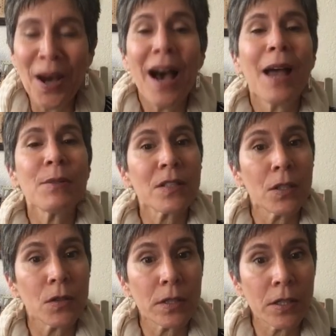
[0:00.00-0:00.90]
I'm a
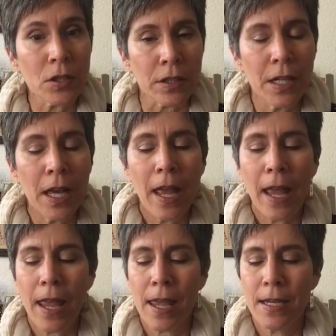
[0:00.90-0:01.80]
slow stitcher.
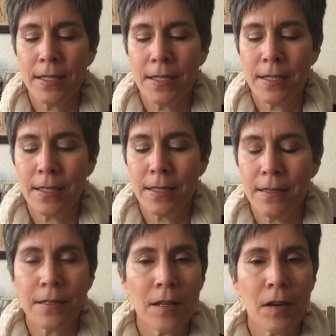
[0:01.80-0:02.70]
And
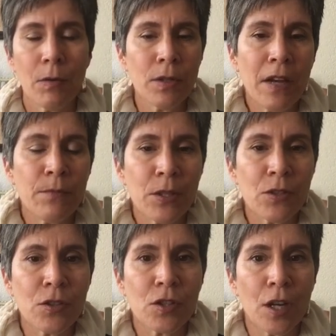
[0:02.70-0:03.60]
so I wouldn't have much
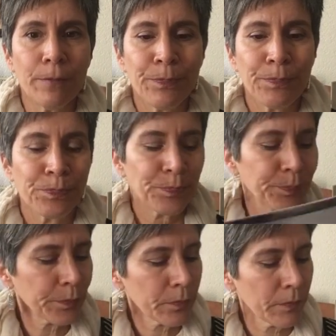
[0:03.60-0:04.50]
to show.
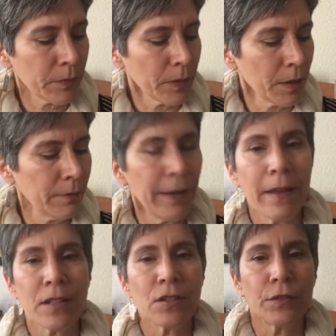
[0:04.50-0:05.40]
And
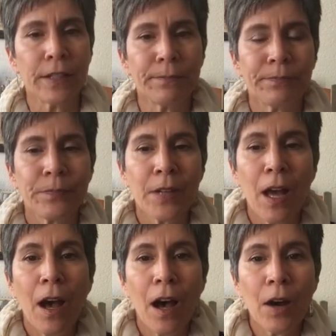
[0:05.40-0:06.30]
that's no fun.
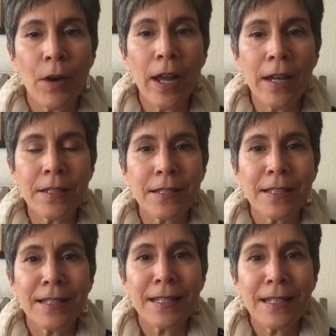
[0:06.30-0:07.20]
All right.
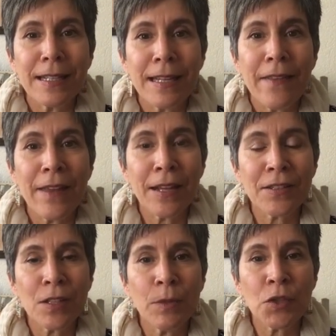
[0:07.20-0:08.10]
Thanks
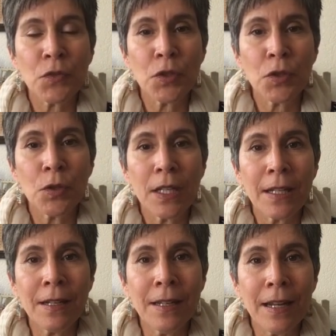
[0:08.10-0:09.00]
so much for tuning
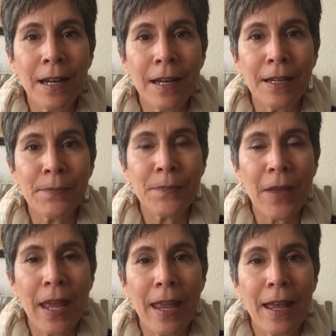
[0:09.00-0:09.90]
in
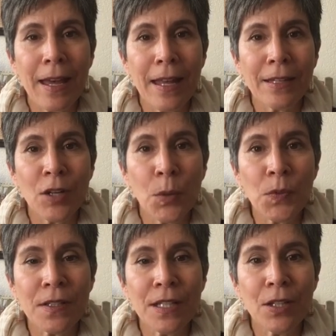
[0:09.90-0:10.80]
and hope to
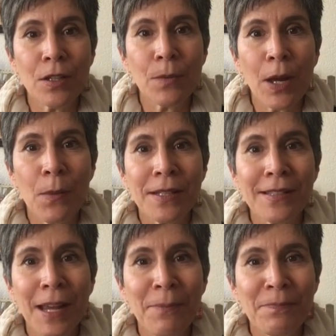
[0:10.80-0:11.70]
see you in about a month's
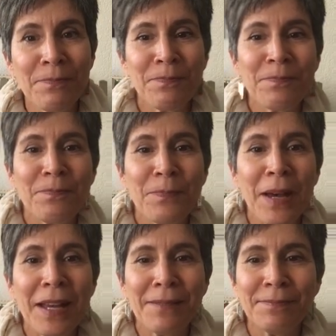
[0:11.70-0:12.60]
time.
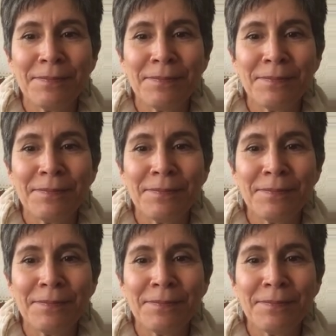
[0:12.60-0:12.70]
Bye.